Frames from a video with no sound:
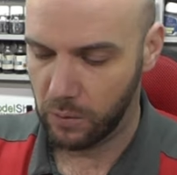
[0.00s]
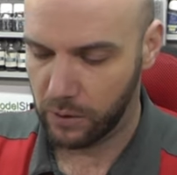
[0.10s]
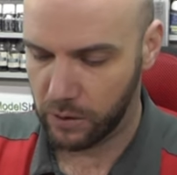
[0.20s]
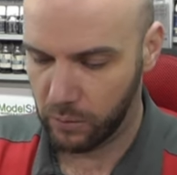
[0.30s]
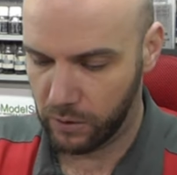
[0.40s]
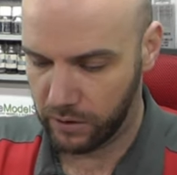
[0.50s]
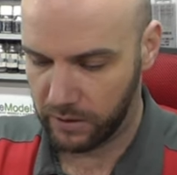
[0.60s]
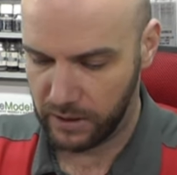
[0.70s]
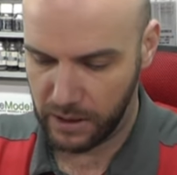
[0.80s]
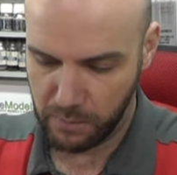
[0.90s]
what you want to
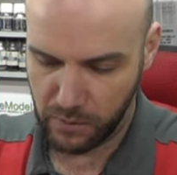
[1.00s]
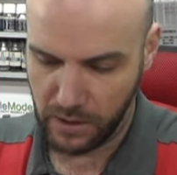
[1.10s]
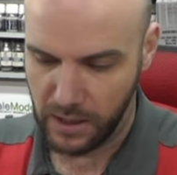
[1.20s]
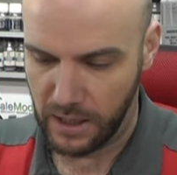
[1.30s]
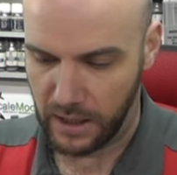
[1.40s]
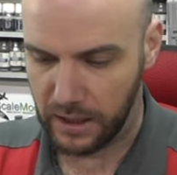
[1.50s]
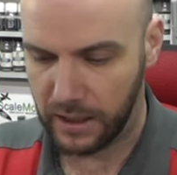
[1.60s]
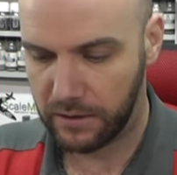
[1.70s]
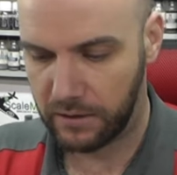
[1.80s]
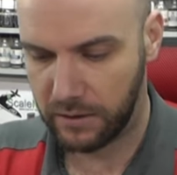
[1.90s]
see, but
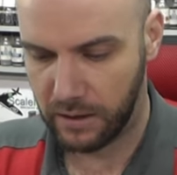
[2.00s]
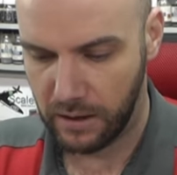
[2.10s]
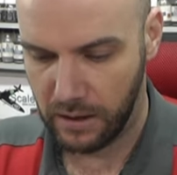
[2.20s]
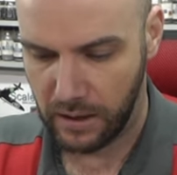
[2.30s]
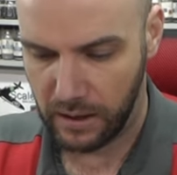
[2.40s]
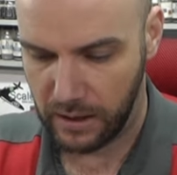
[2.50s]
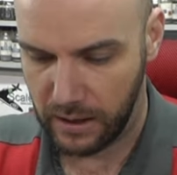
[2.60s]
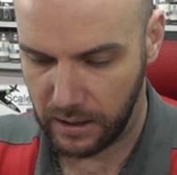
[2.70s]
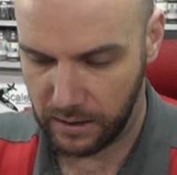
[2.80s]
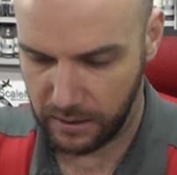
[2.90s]
let's
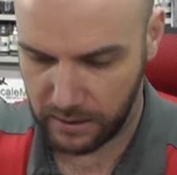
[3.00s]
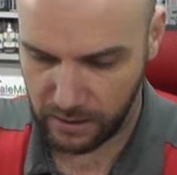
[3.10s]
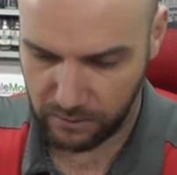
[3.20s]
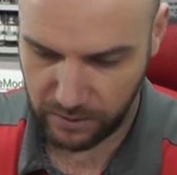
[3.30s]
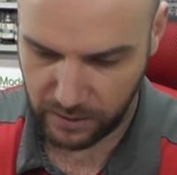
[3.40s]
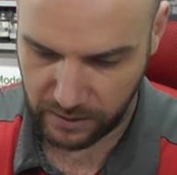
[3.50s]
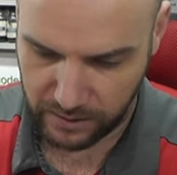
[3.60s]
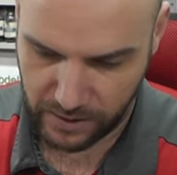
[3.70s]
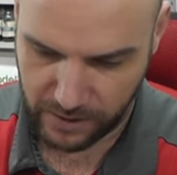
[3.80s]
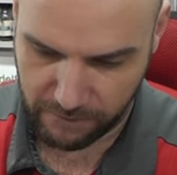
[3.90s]
get this out and
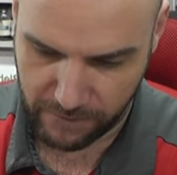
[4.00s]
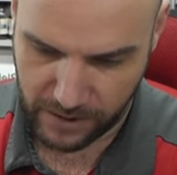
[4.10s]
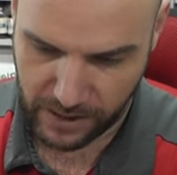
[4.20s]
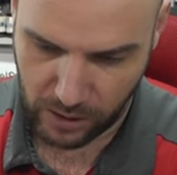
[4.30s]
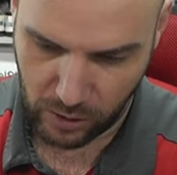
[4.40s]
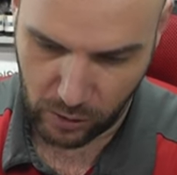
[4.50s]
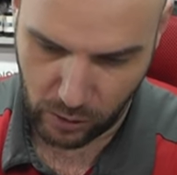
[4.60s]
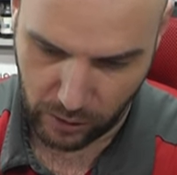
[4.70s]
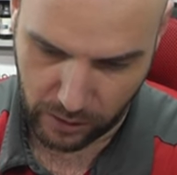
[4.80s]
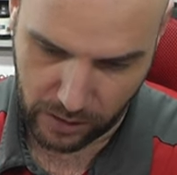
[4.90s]
let's have a
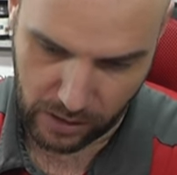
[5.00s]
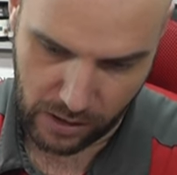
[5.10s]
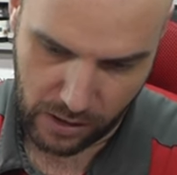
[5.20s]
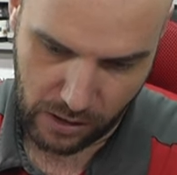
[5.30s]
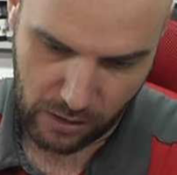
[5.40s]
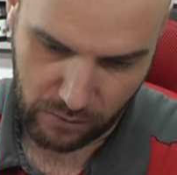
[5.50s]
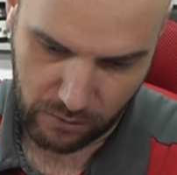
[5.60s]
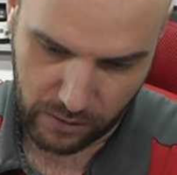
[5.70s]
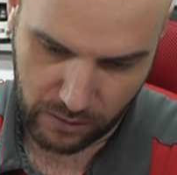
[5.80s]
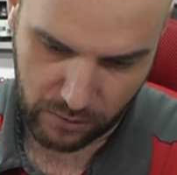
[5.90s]
look,
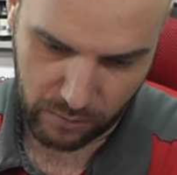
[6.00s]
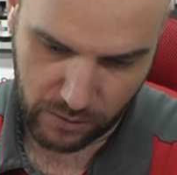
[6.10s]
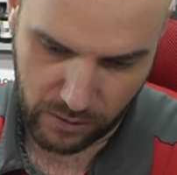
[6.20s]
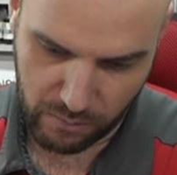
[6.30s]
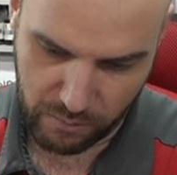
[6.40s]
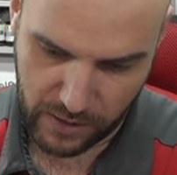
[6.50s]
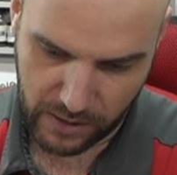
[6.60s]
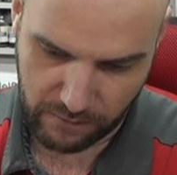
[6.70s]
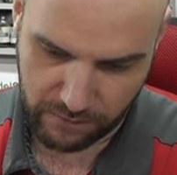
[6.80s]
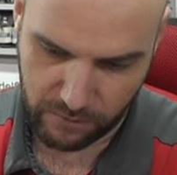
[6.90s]
right, because we've got a
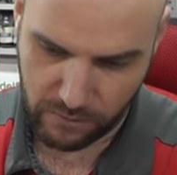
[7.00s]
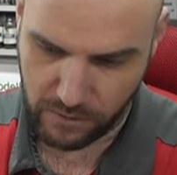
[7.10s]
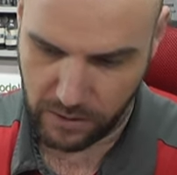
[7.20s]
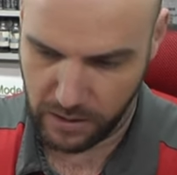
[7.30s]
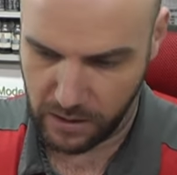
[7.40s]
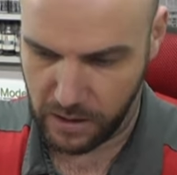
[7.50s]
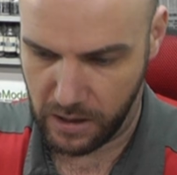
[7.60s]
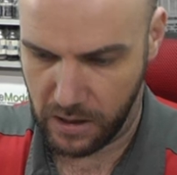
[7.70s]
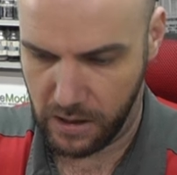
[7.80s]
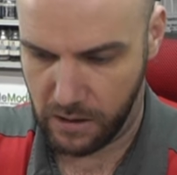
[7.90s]
bag full
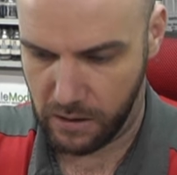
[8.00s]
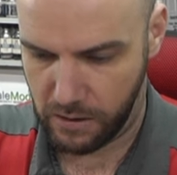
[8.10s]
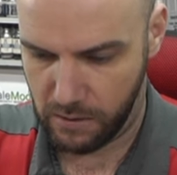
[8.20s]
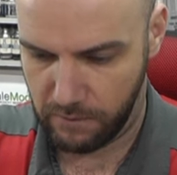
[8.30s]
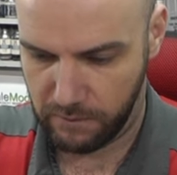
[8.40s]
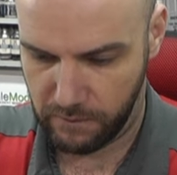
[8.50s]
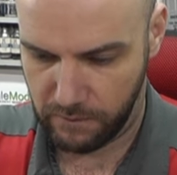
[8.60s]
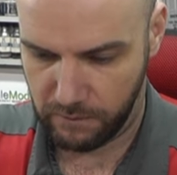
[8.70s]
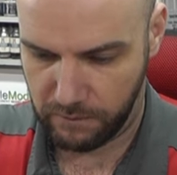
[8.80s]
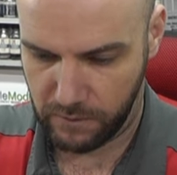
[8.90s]
of
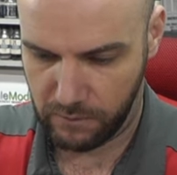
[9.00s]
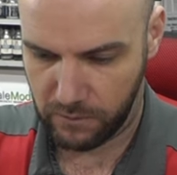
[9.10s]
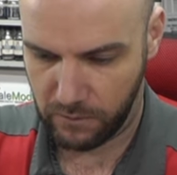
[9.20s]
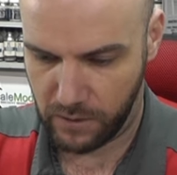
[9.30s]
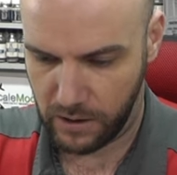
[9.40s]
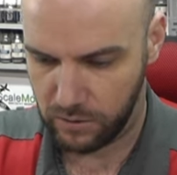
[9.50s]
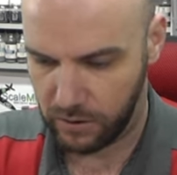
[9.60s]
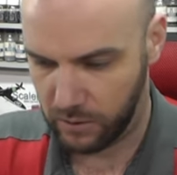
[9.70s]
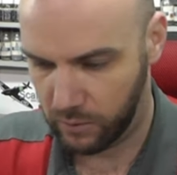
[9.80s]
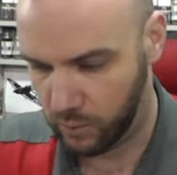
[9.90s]
photo etch
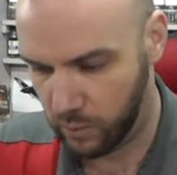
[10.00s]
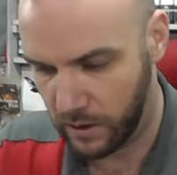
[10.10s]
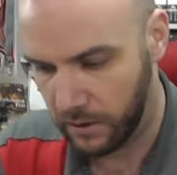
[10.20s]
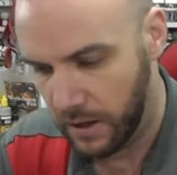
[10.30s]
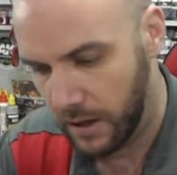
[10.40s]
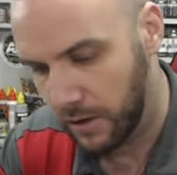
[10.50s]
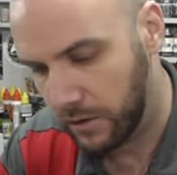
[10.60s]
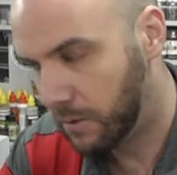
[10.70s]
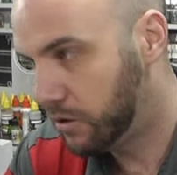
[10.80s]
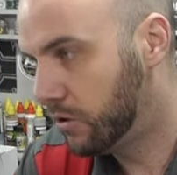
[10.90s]
as well
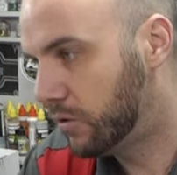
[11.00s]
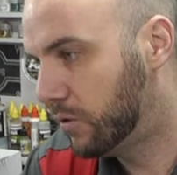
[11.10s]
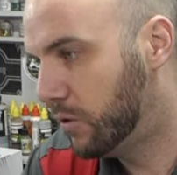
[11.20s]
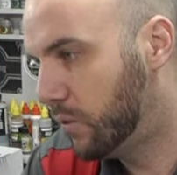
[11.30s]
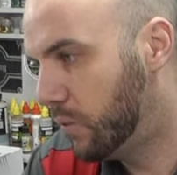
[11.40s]
so as you saw